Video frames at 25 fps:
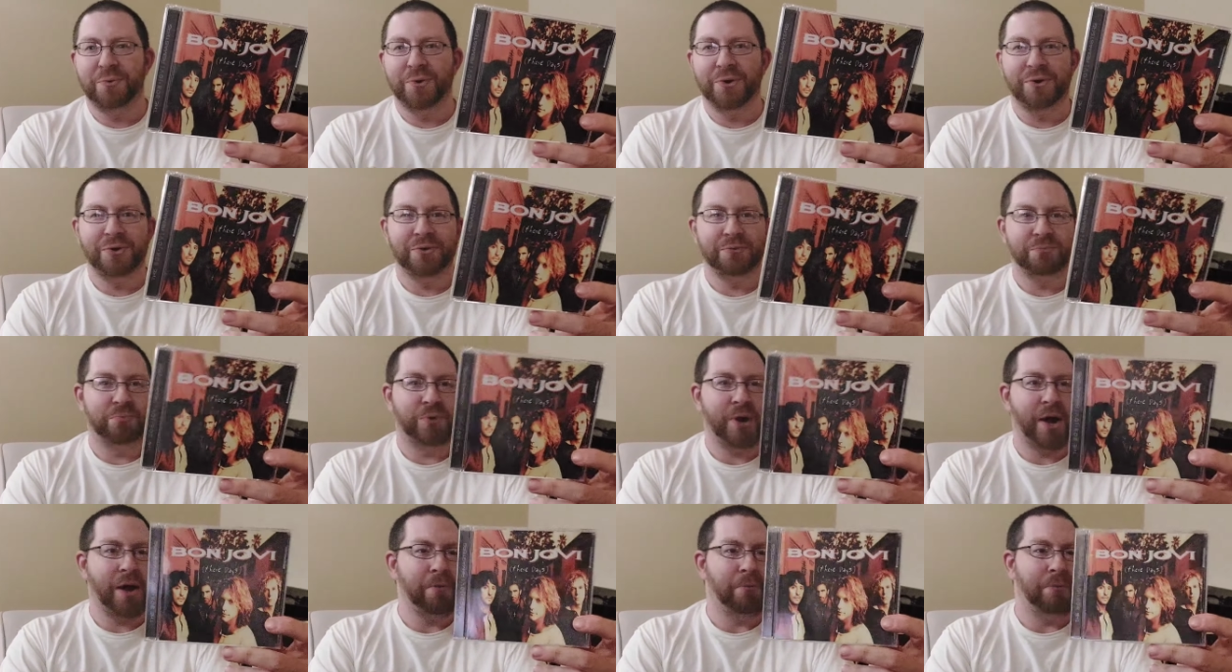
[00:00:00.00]
world
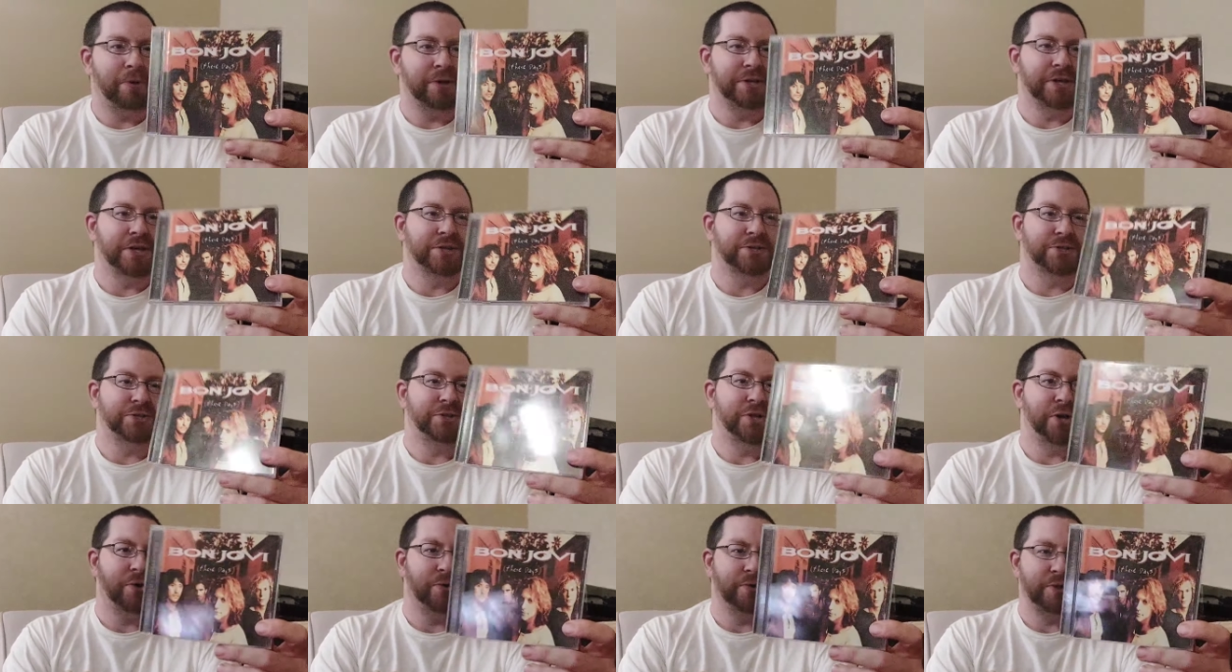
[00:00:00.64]
probably
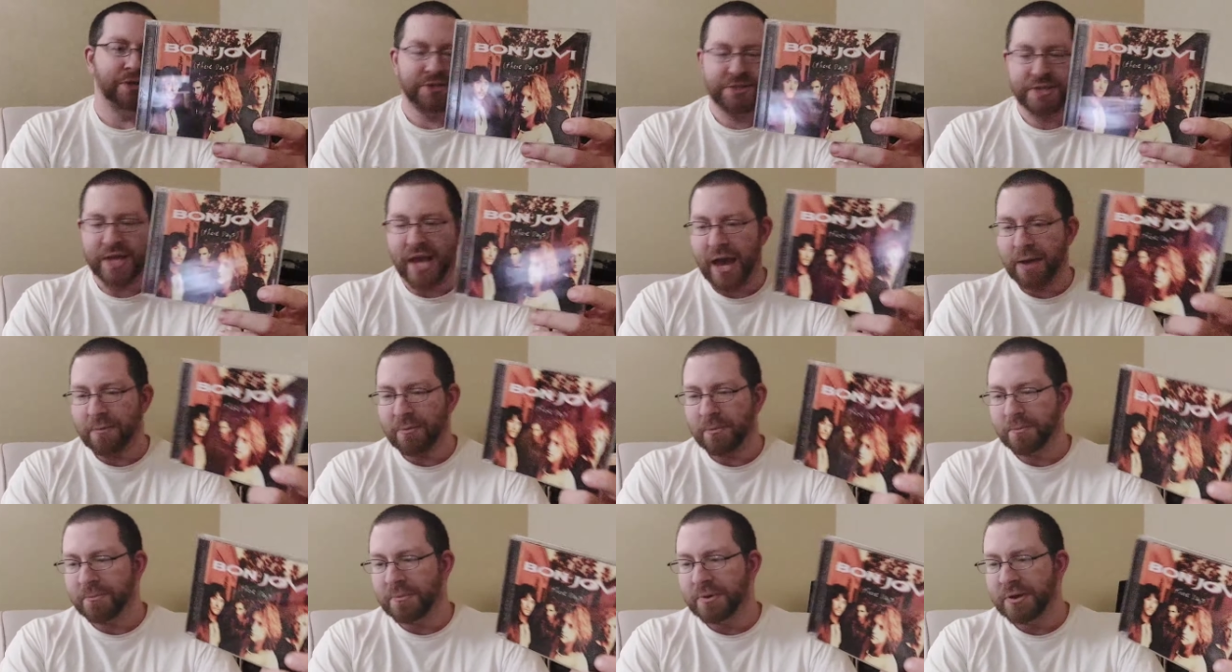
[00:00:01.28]
doesn't know this
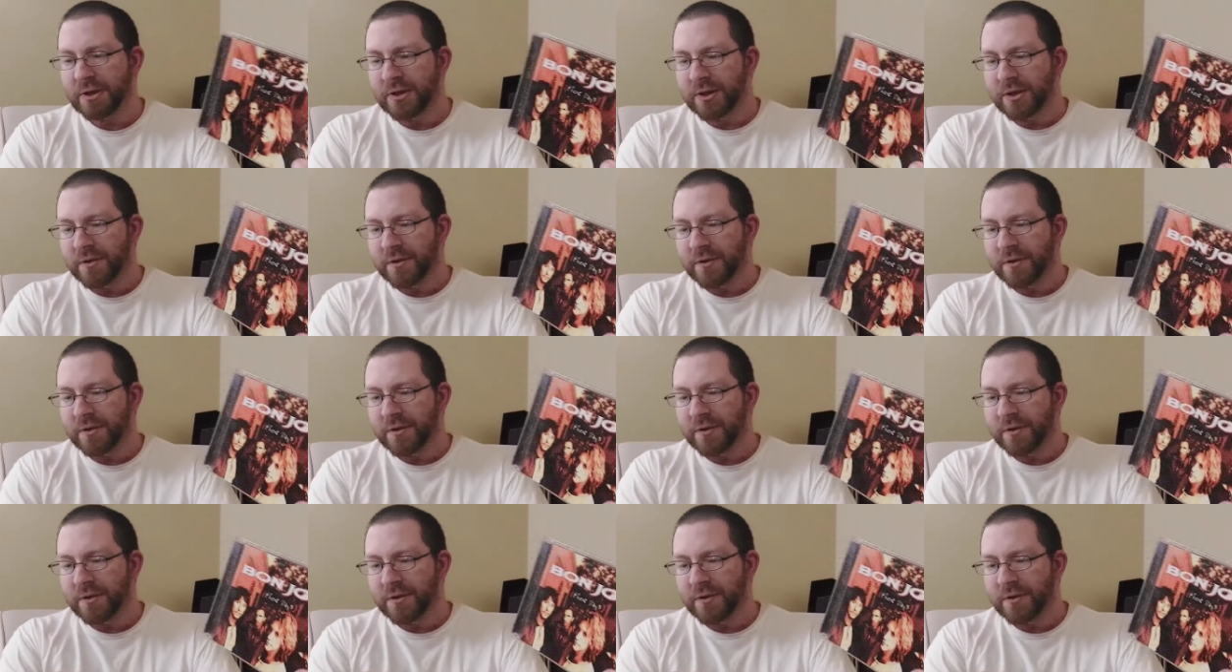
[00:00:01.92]
album